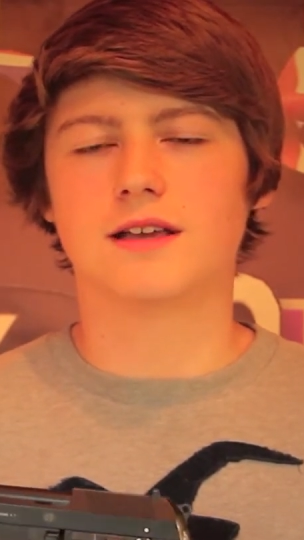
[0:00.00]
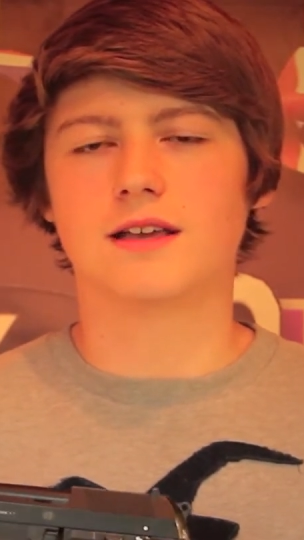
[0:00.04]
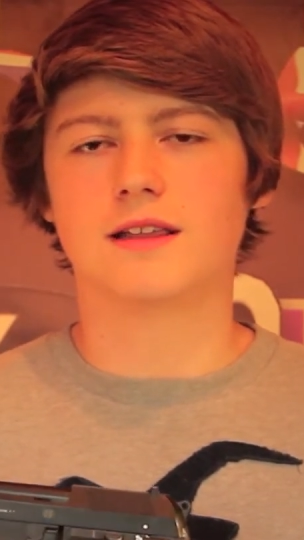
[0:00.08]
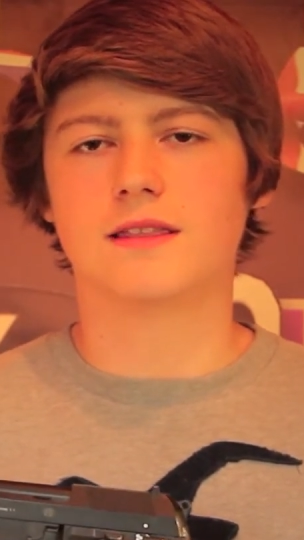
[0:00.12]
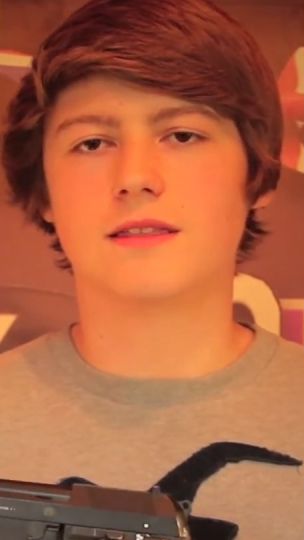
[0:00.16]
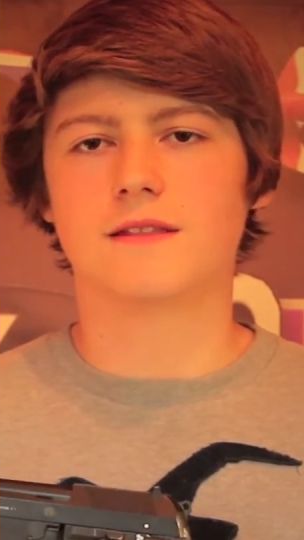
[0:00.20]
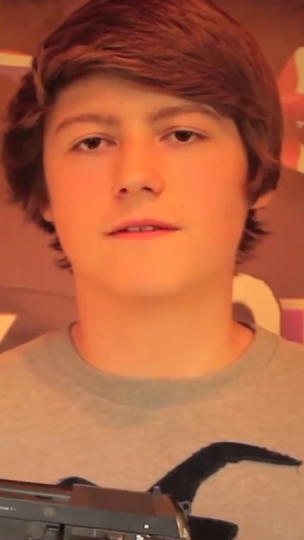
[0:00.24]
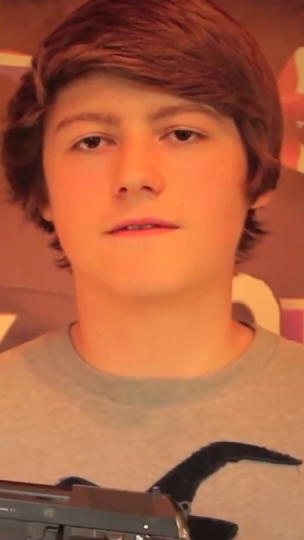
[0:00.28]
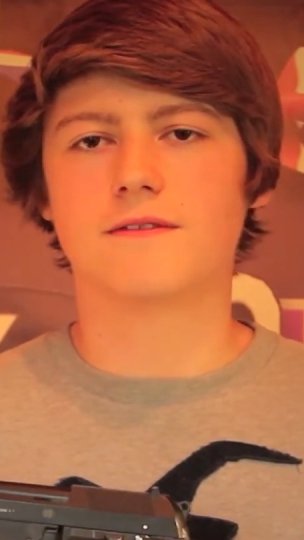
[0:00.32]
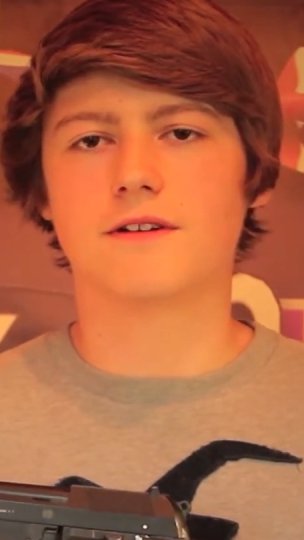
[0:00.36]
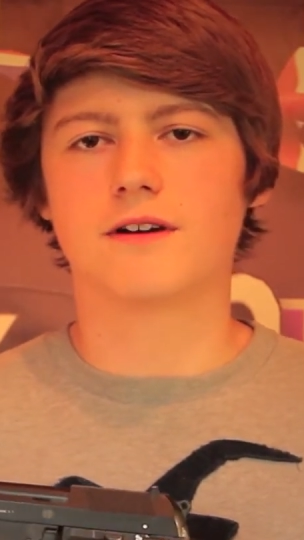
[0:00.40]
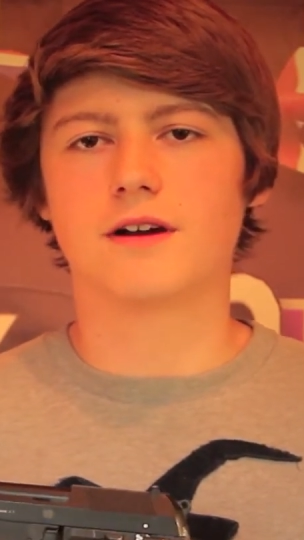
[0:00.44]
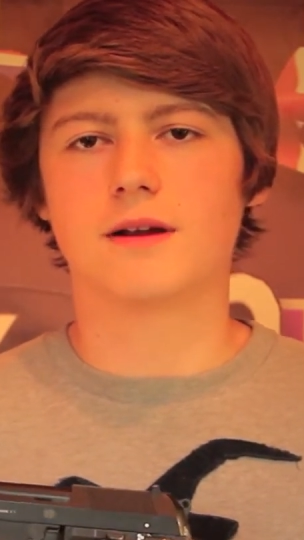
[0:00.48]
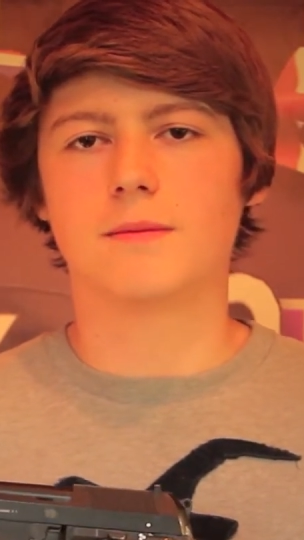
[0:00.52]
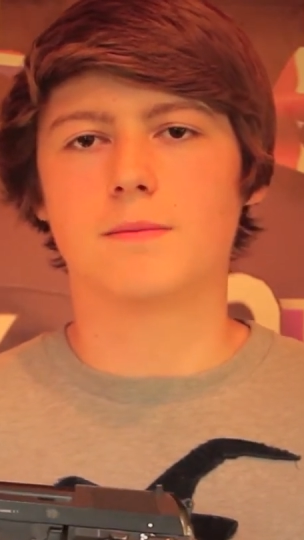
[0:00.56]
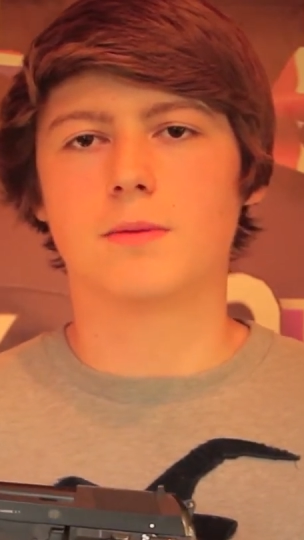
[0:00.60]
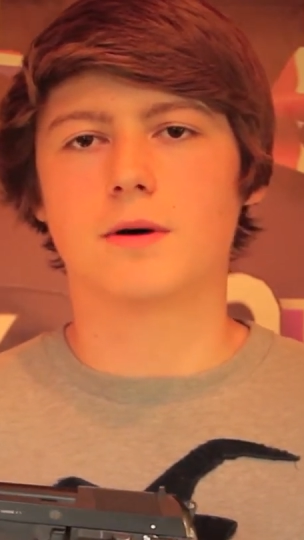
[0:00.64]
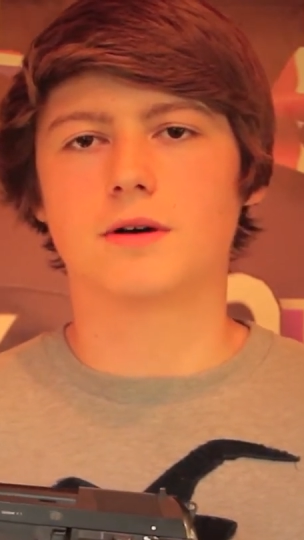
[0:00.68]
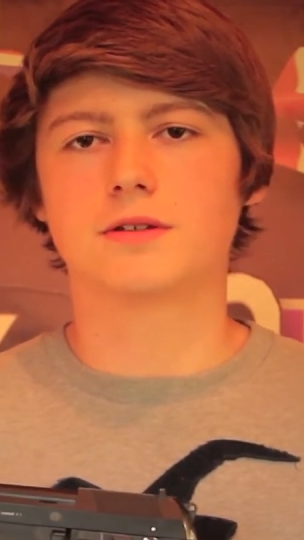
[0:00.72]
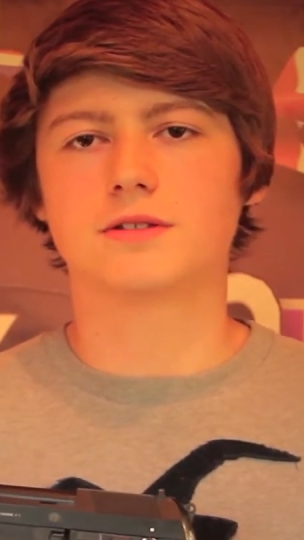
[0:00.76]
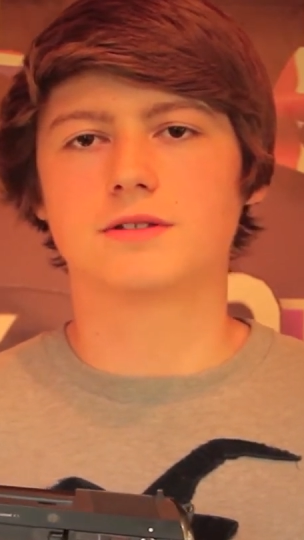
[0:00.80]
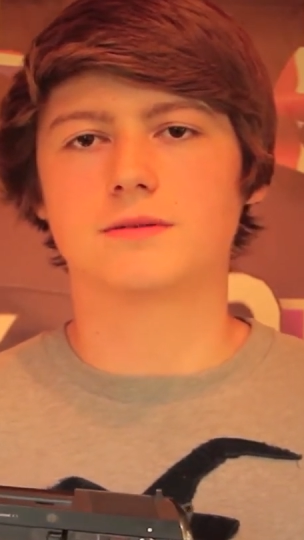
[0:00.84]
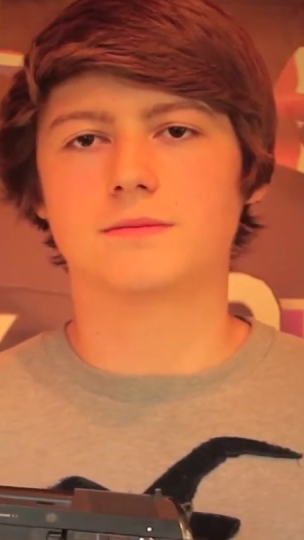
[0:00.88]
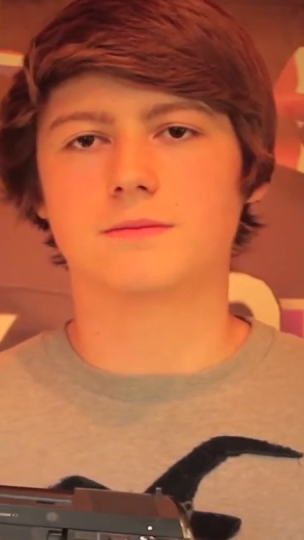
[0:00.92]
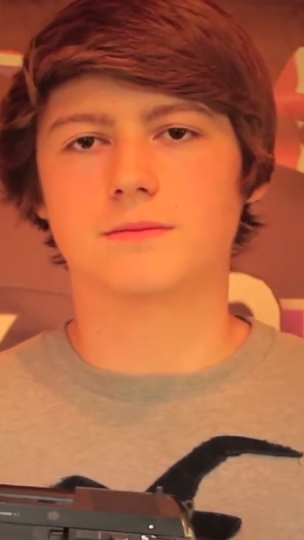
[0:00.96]
in the very
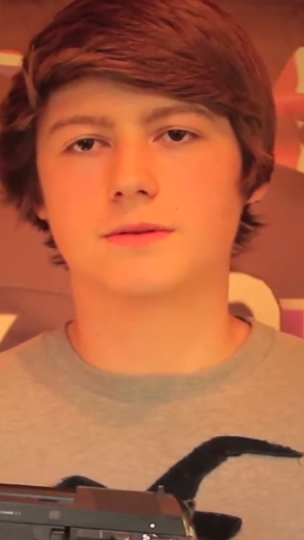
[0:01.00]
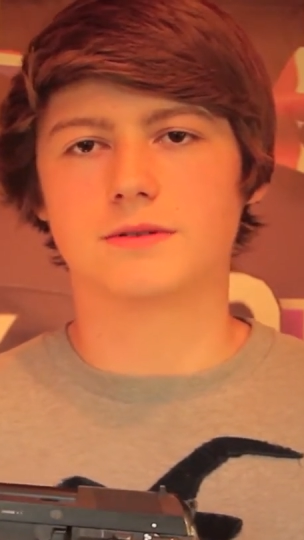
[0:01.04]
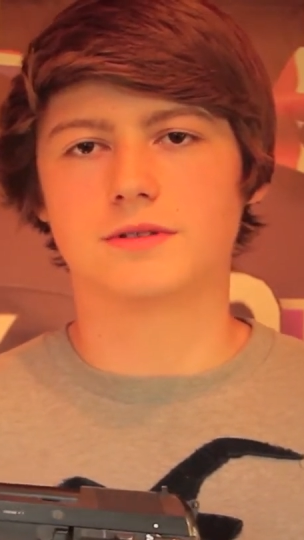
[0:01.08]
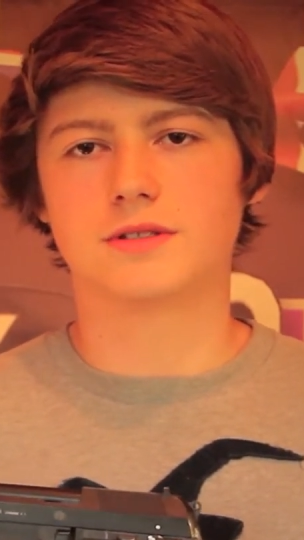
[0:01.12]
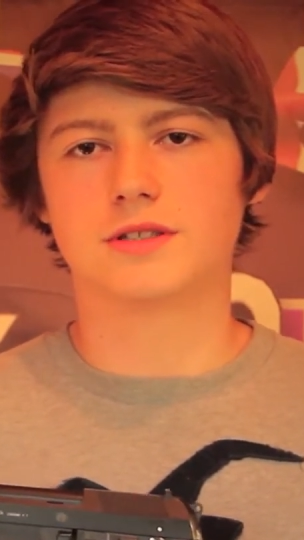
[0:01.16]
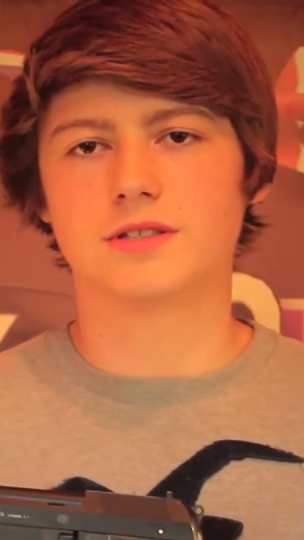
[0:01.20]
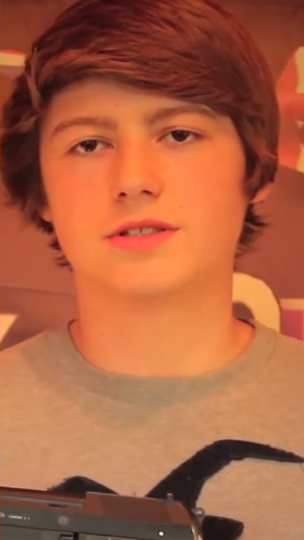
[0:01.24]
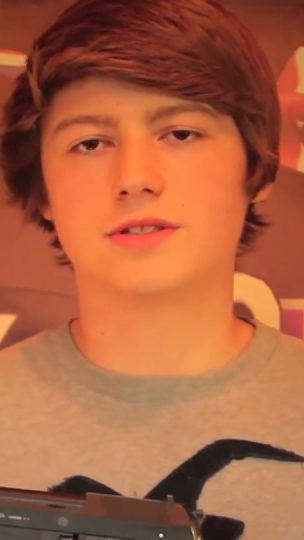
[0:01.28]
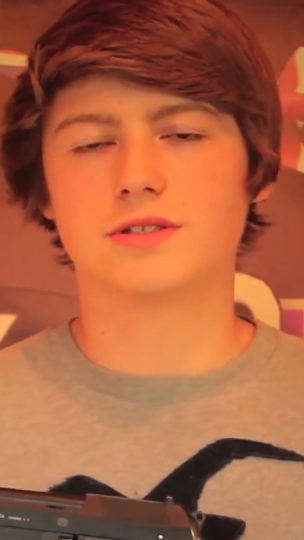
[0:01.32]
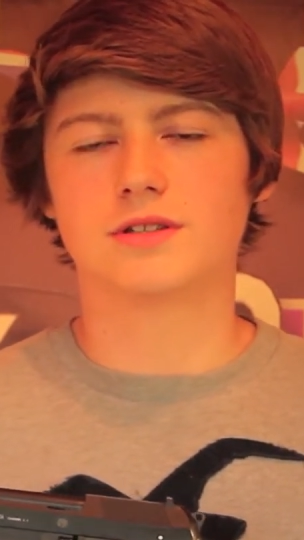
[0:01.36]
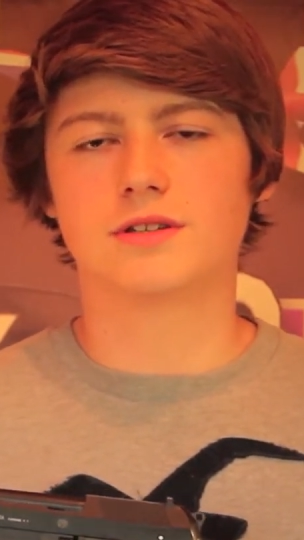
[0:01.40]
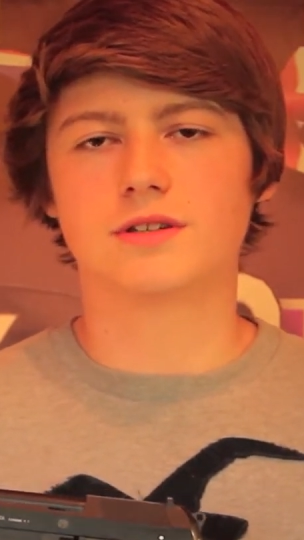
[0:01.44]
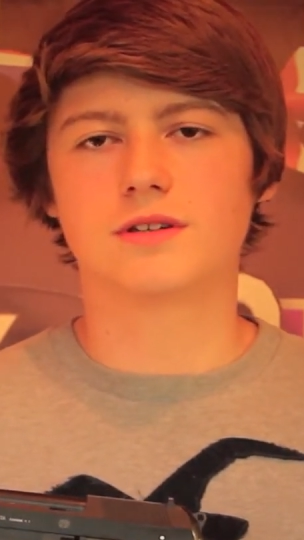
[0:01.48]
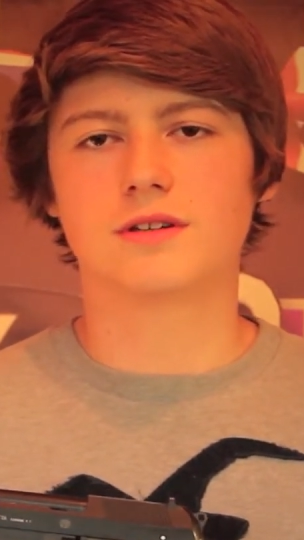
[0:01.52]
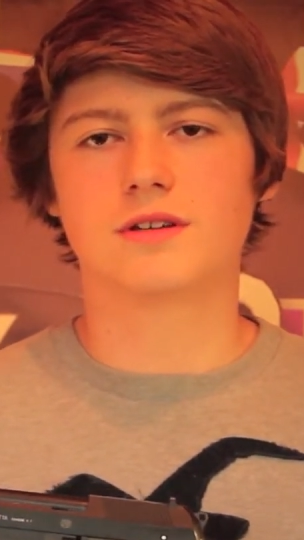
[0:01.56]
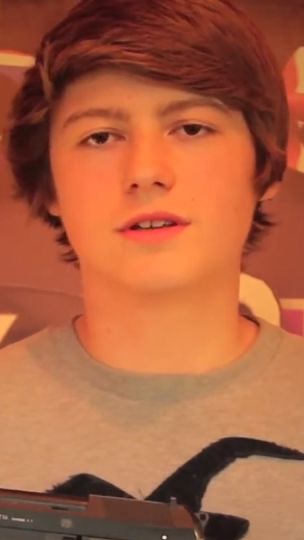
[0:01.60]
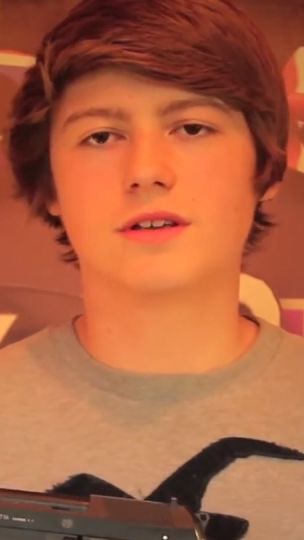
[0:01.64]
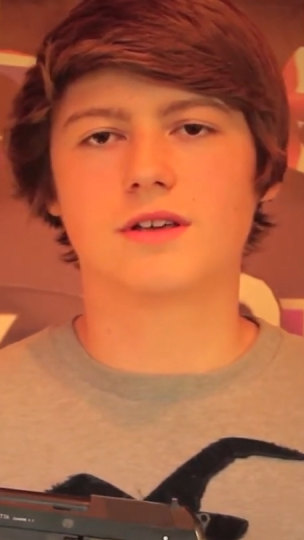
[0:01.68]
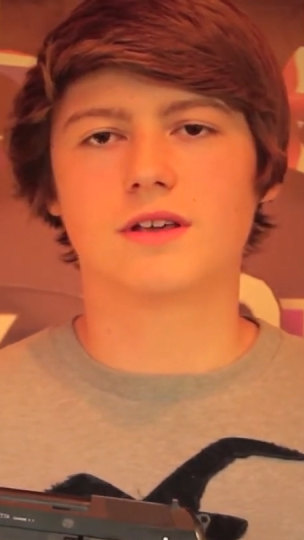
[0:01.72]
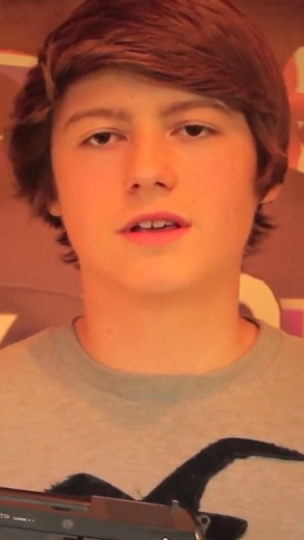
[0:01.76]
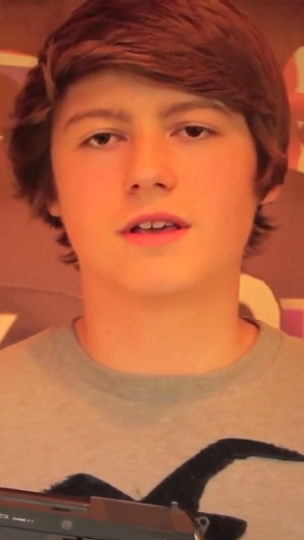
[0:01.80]
bottom position,